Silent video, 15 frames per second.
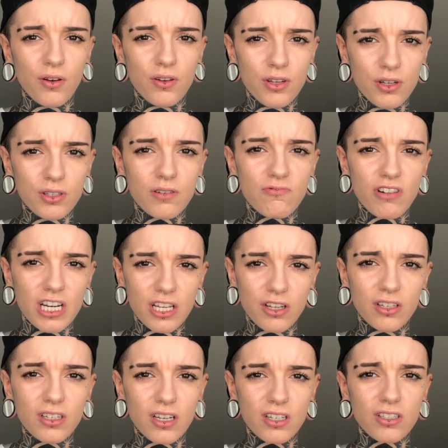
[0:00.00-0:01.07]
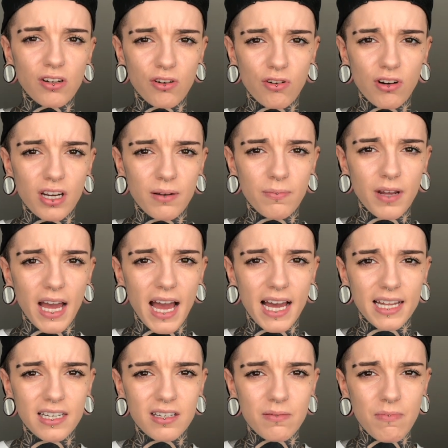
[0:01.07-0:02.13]
using really good sun cream
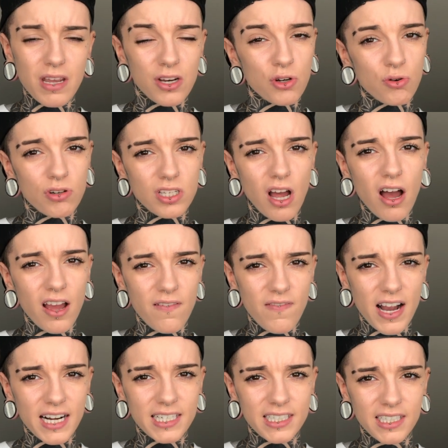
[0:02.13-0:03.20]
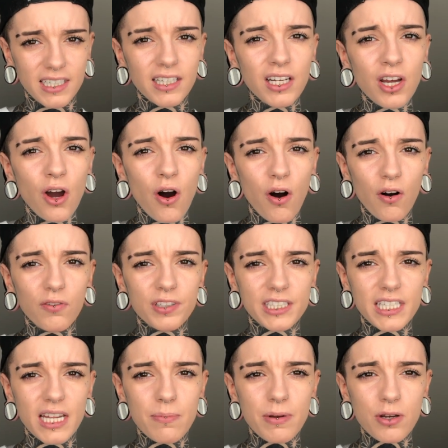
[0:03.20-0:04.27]
and making sure it's a high factor.
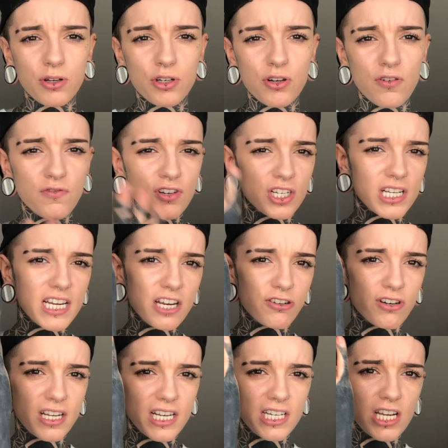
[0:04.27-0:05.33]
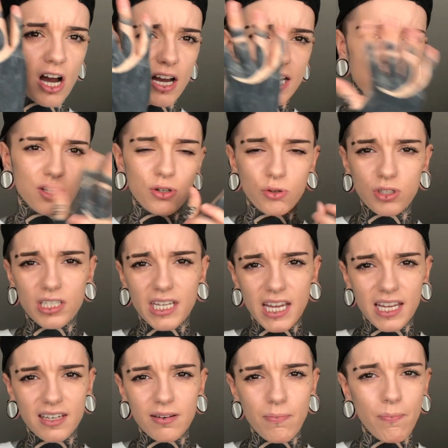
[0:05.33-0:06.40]
Obviously, because you've just literally dyed your
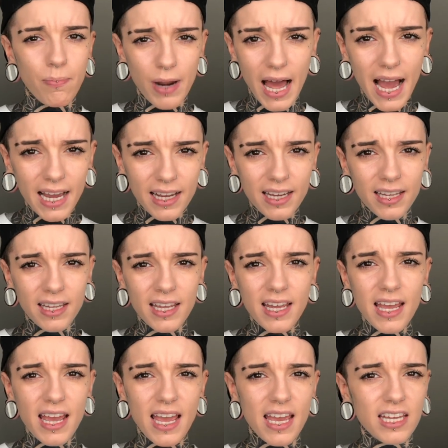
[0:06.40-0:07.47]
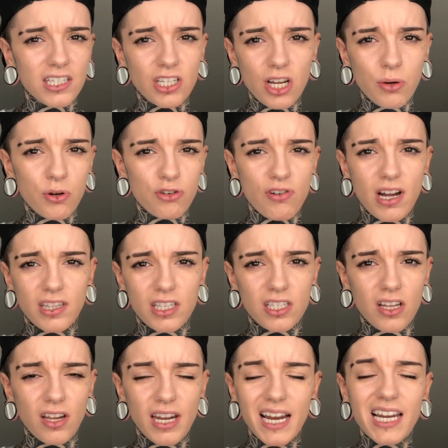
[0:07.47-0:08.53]
skin black, it's going to attract the
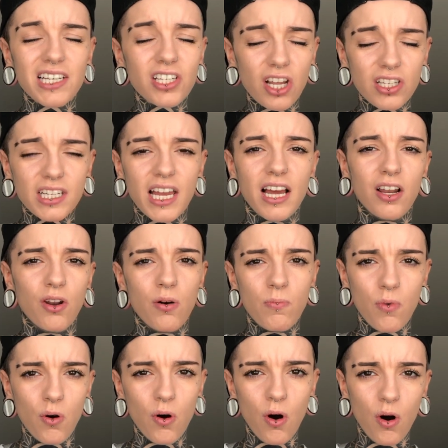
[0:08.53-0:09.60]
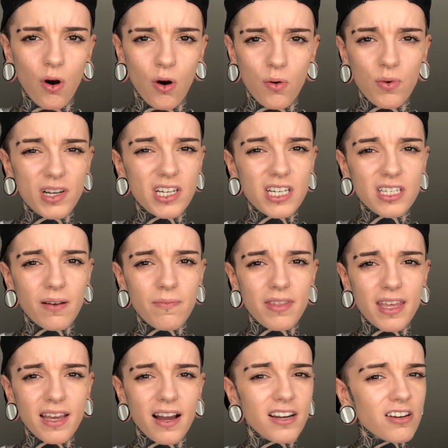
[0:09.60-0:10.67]
sun, and it does get a lot more hot, which is
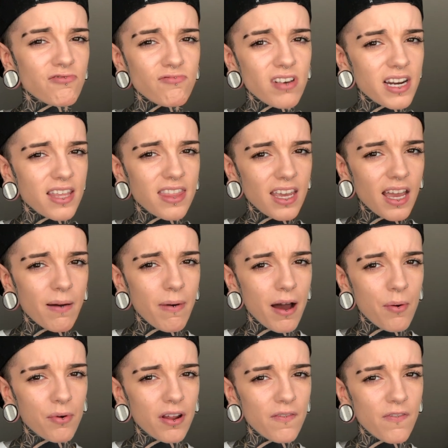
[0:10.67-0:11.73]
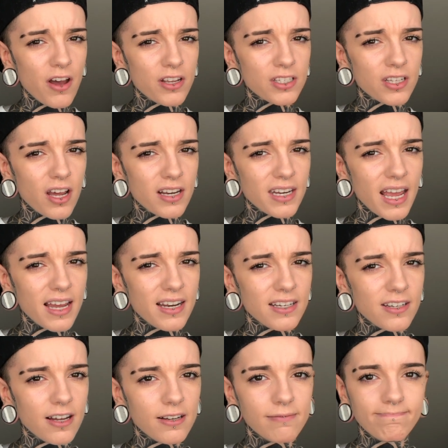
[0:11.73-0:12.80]
something I didn't really think about when I first started getting it
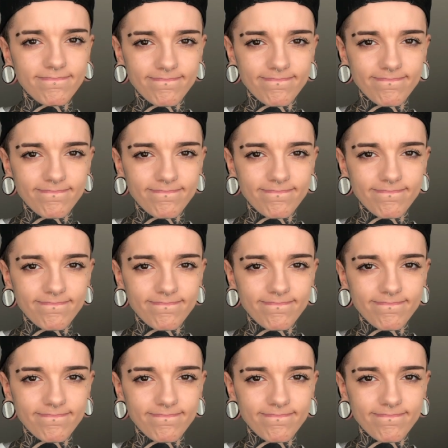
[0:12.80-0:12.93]
done,